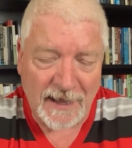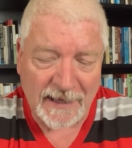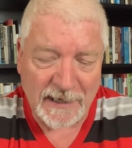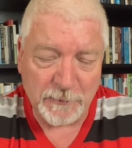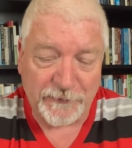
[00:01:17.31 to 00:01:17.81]

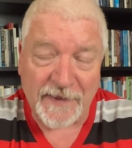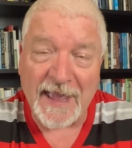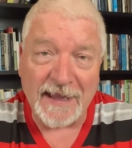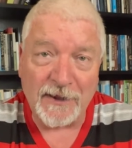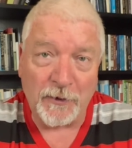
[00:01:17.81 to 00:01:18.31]
He was the
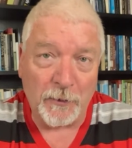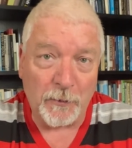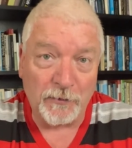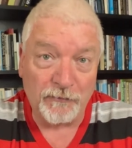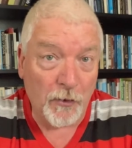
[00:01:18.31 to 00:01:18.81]
king
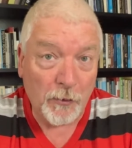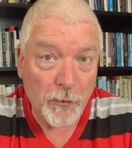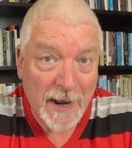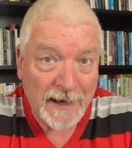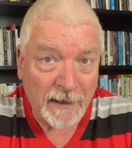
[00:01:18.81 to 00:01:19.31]
who ruled
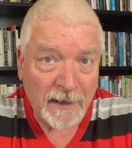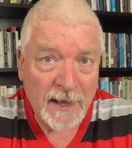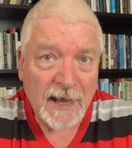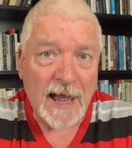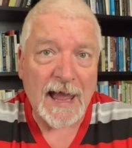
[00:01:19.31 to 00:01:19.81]
well
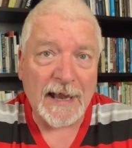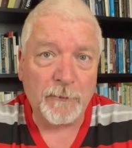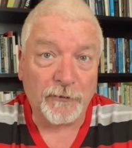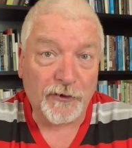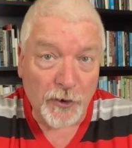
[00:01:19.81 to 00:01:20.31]
and
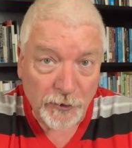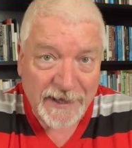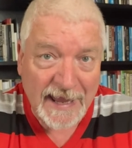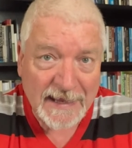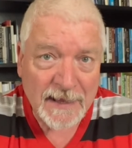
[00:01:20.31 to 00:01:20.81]
was a good
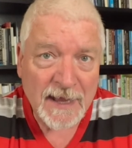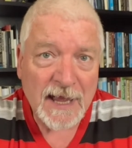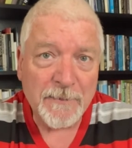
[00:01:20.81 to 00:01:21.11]
king,